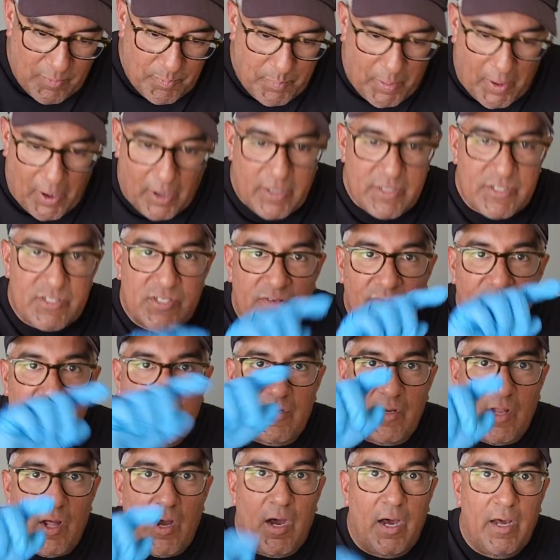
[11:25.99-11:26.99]
parts of your
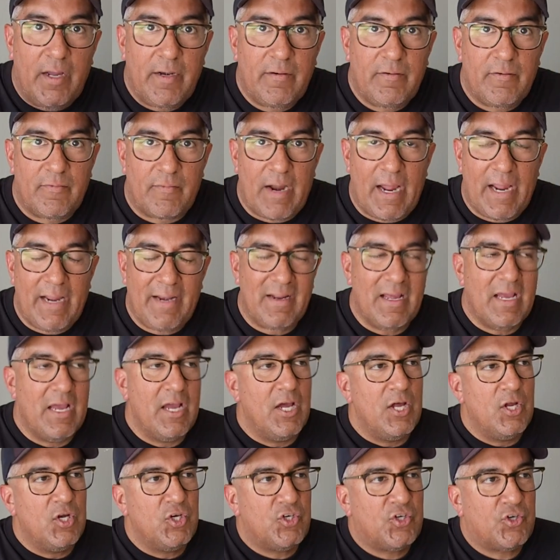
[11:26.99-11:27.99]
lawn, right?
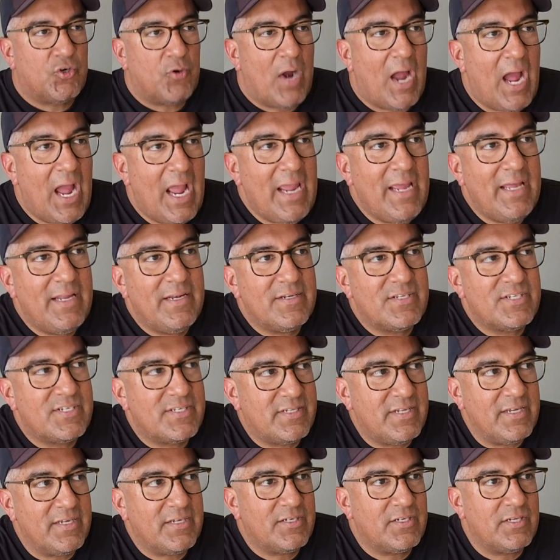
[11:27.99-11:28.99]
Try and
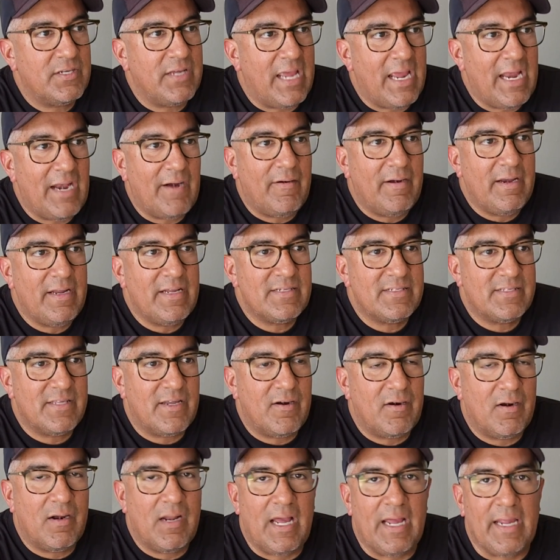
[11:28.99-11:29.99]
stick to areas that
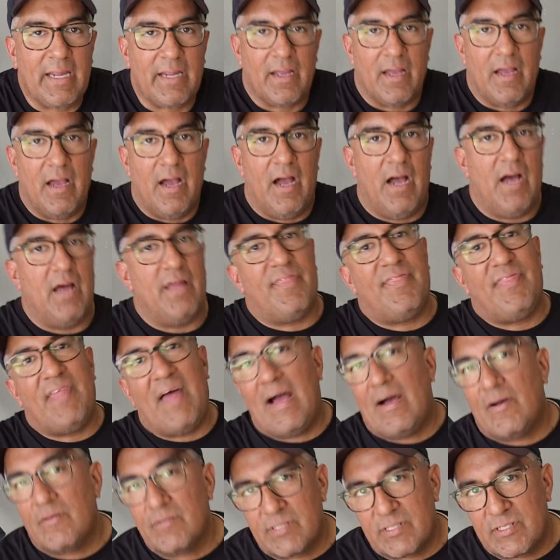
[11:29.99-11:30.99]
are like
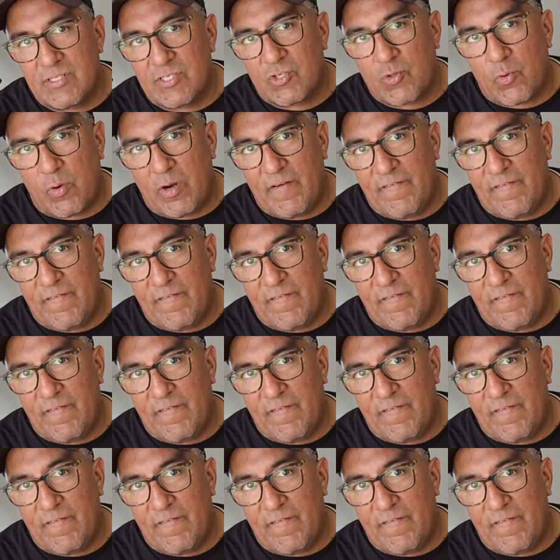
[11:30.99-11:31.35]
1,000 square